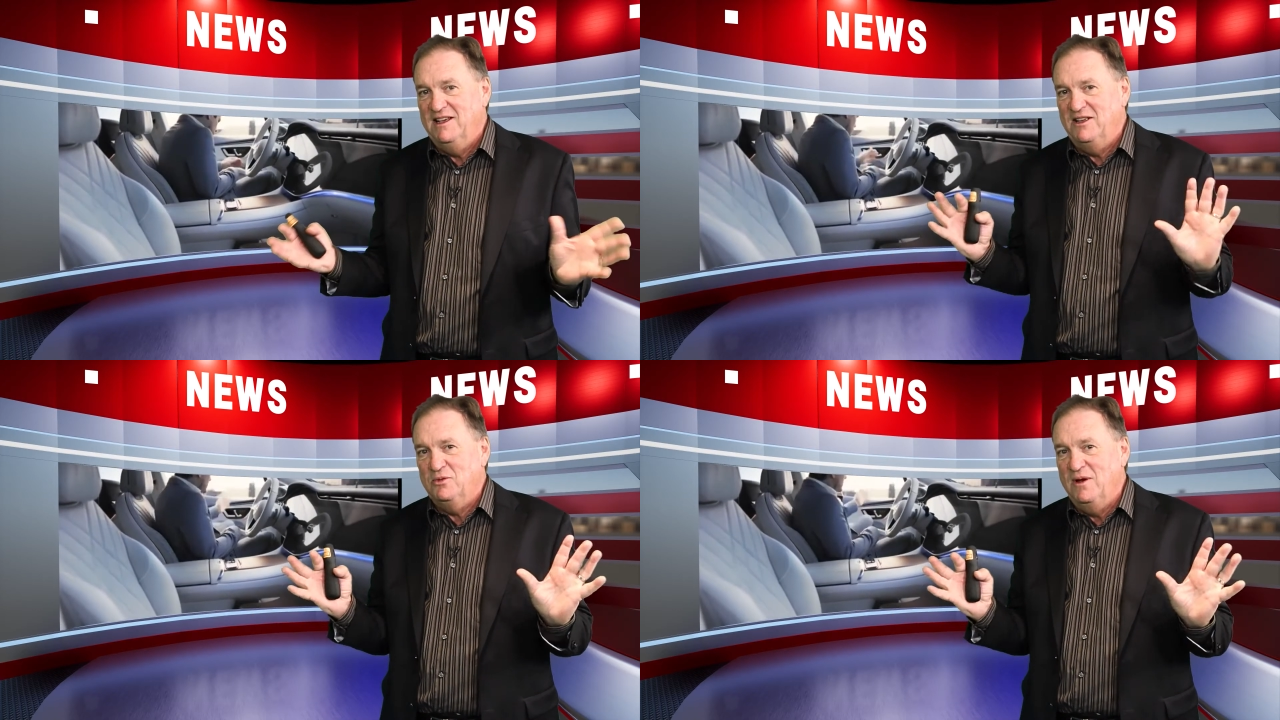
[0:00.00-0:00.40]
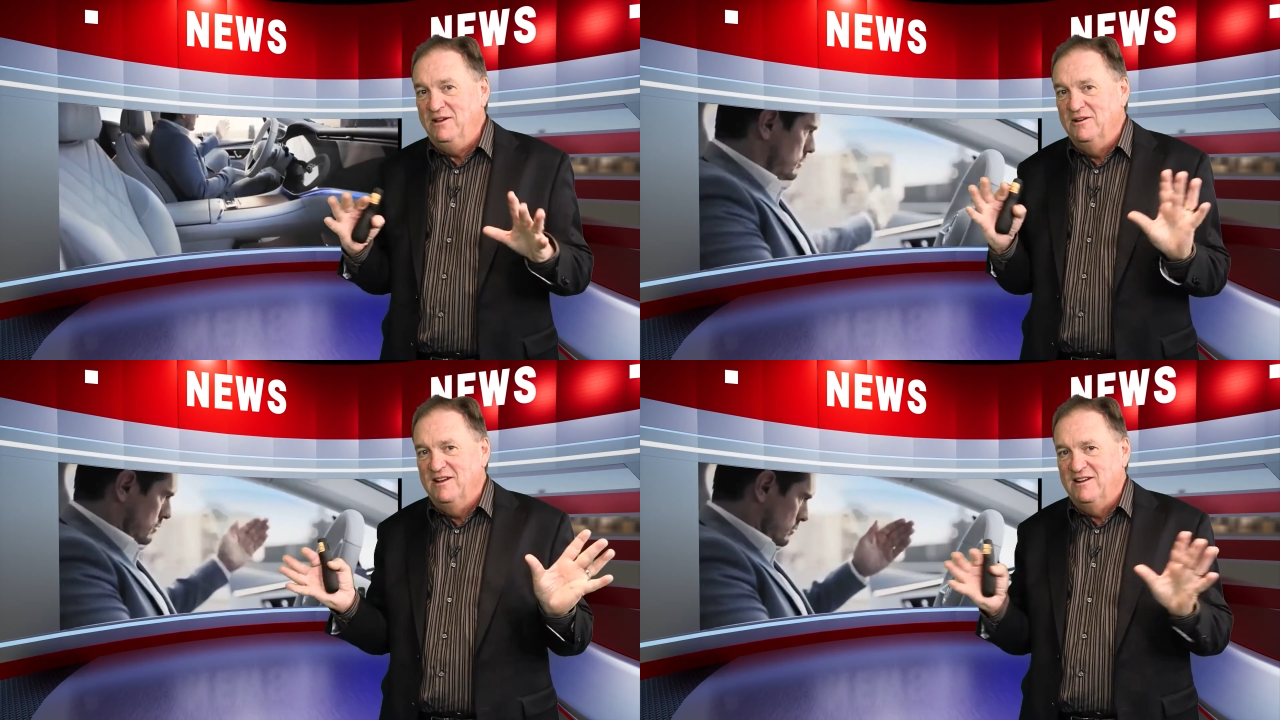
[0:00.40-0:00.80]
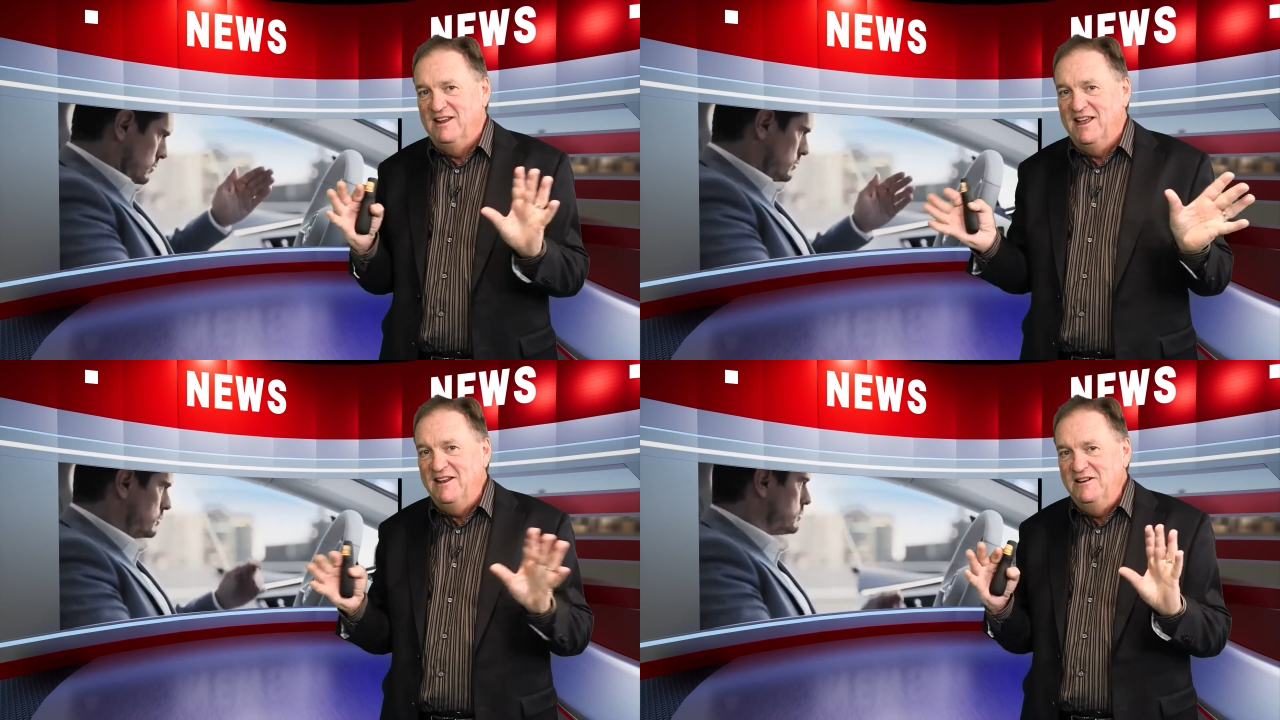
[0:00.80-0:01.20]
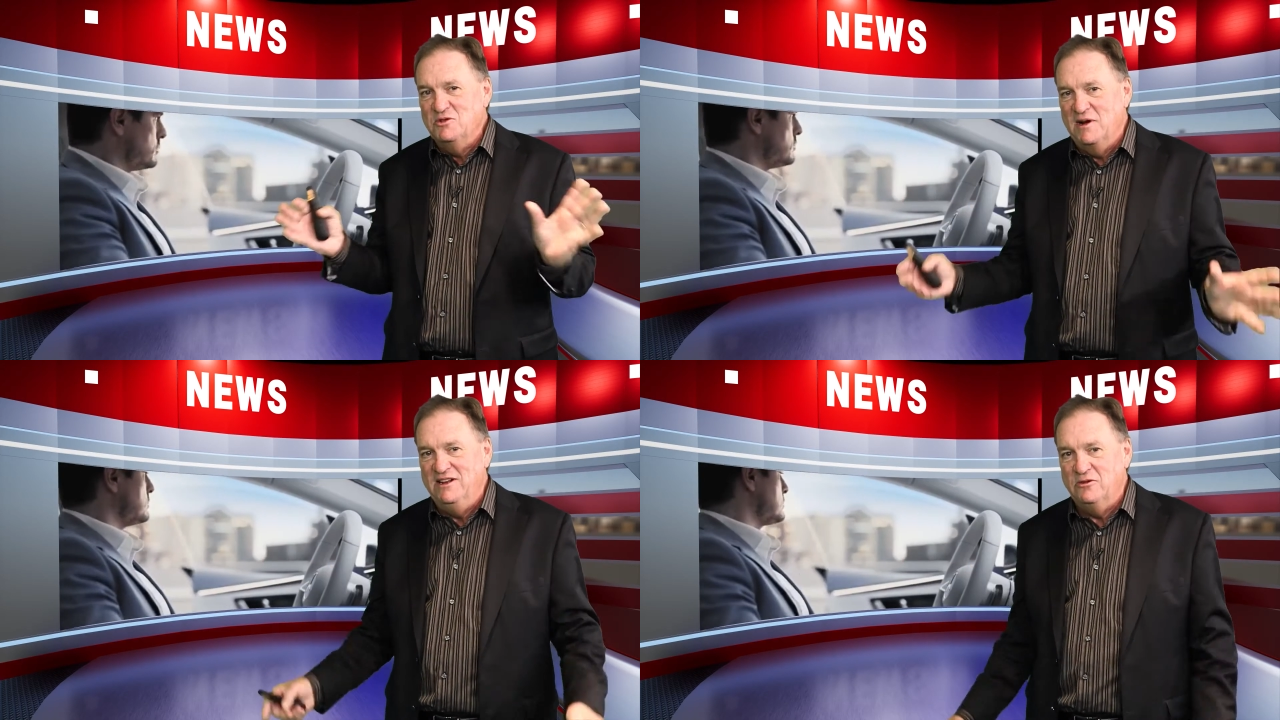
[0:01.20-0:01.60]
guess what? You're not going to get it in
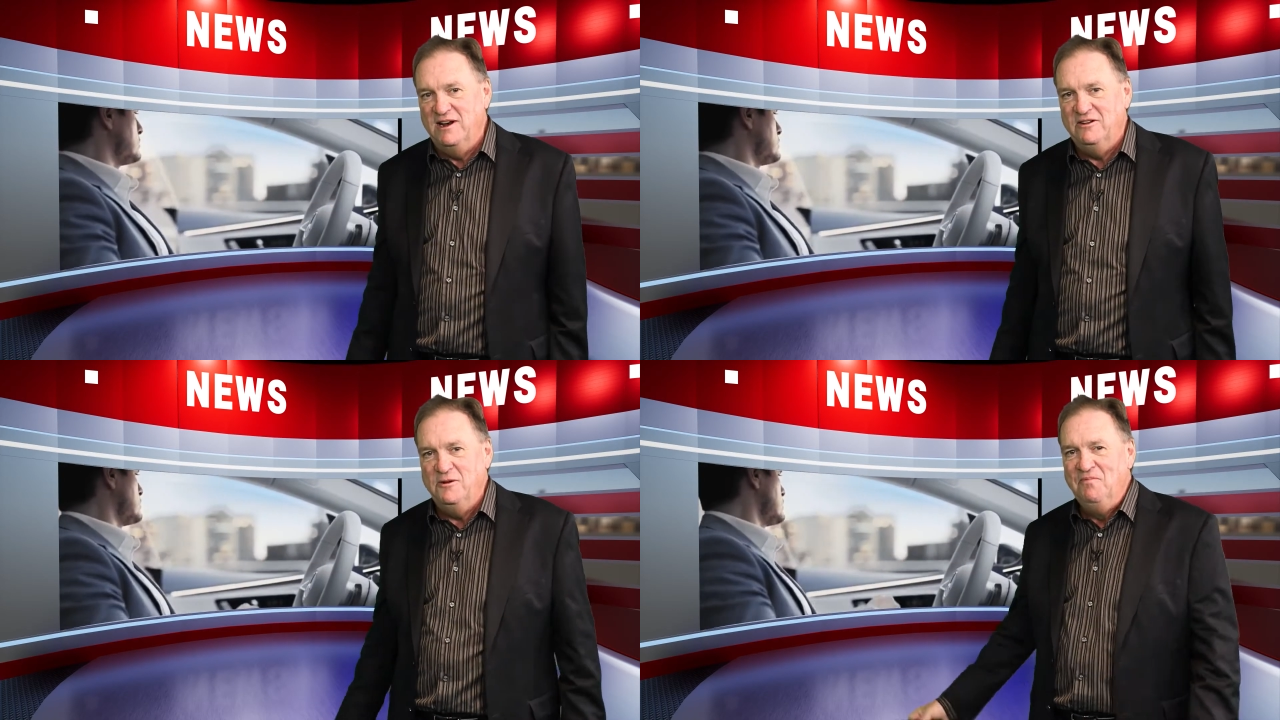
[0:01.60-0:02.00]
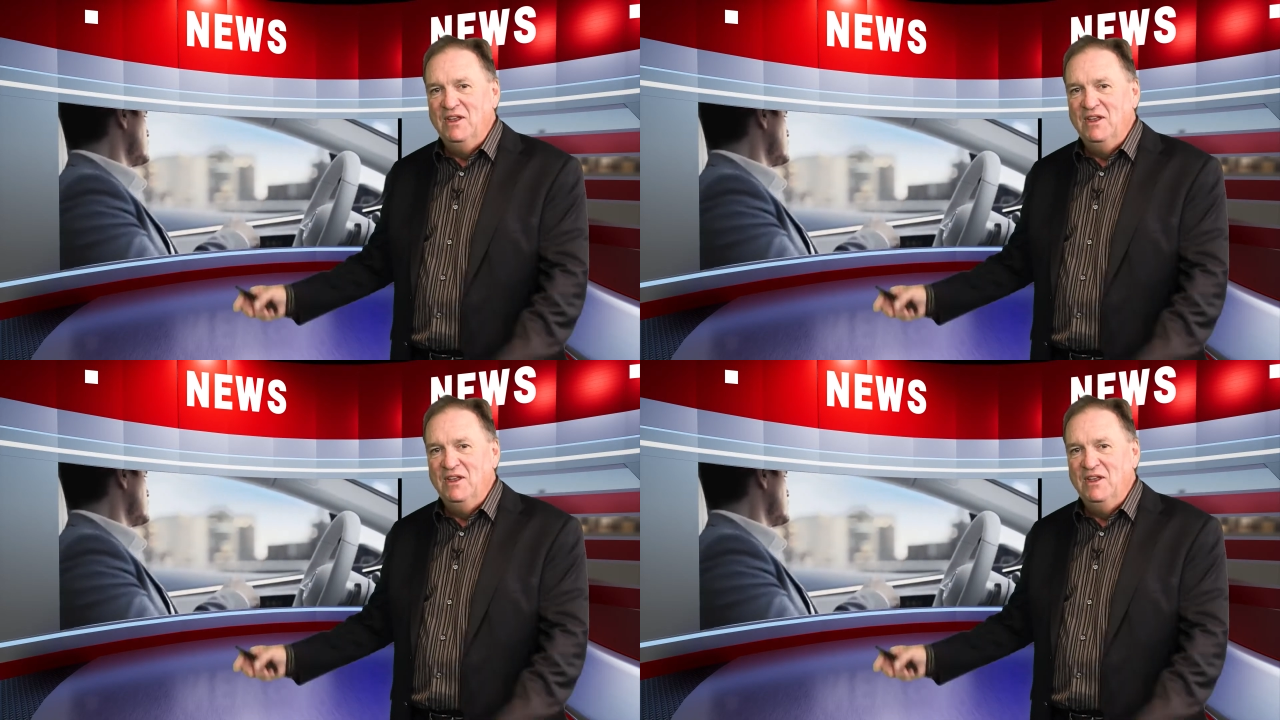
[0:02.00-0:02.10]
2022.